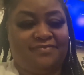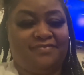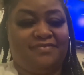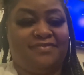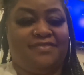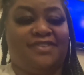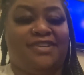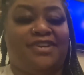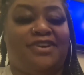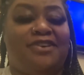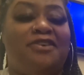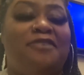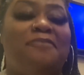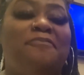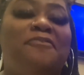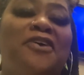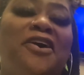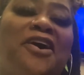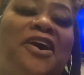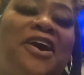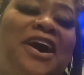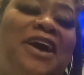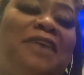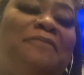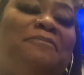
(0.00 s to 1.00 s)
Come
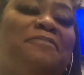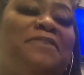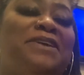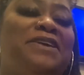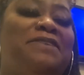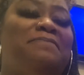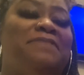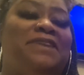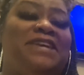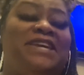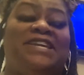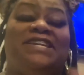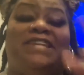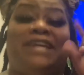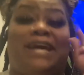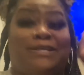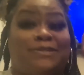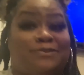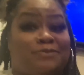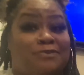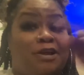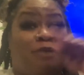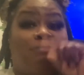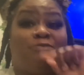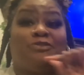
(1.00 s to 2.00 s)
on, Mimi. That's
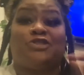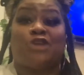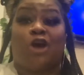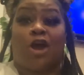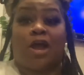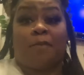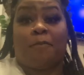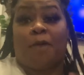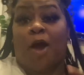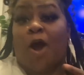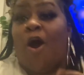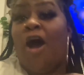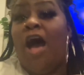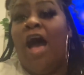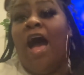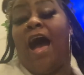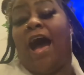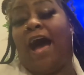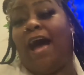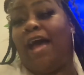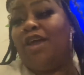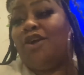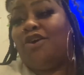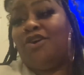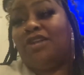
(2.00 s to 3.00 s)
what I'm talking about.
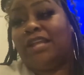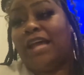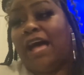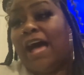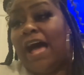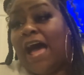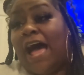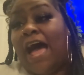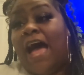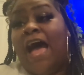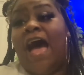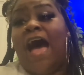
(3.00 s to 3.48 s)
I ain't gonna lie.